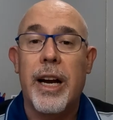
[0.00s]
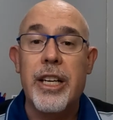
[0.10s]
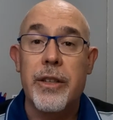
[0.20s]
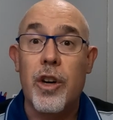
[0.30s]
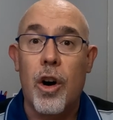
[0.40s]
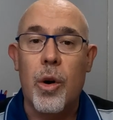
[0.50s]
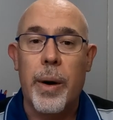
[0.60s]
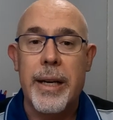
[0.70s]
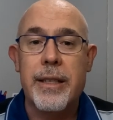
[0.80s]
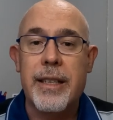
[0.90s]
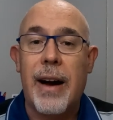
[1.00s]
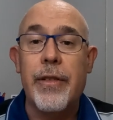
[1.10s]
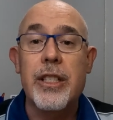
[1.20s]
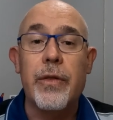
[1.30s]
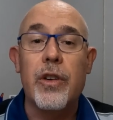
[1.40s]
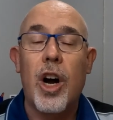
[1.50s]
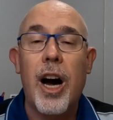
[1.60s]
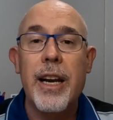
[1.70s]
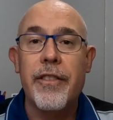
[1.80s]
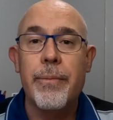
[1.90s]
range of conquests covers a
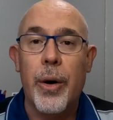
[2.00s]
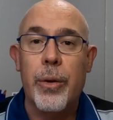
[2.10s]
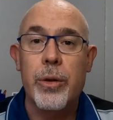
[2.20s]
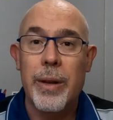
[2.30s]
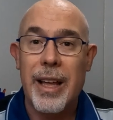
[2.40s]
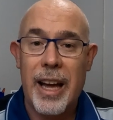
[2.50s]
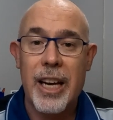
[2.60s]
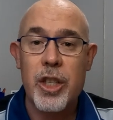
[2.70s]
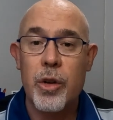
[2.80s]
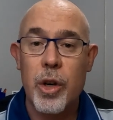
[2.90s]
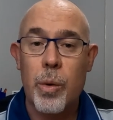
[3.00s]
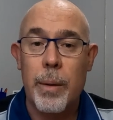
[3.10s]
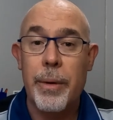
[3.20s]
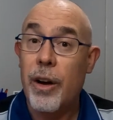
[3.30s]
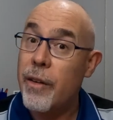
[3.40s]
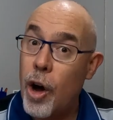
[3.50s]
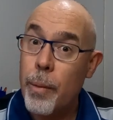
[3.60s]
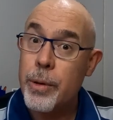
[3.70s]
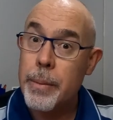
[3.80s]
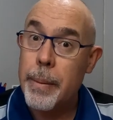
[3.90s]
variety of models with extra equipment of
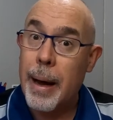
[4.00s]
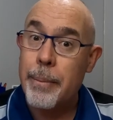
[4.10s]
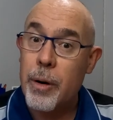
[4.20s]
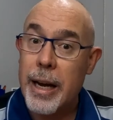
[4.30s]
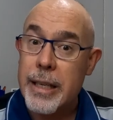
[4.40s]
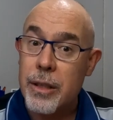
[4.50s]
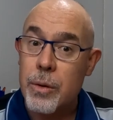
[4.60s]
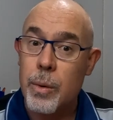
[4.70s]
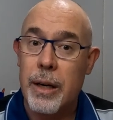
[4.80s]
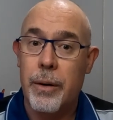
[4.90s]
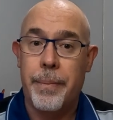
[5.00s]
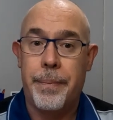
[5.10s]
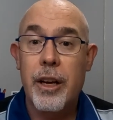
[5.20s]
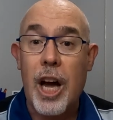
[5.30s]
optimum upgrades as well.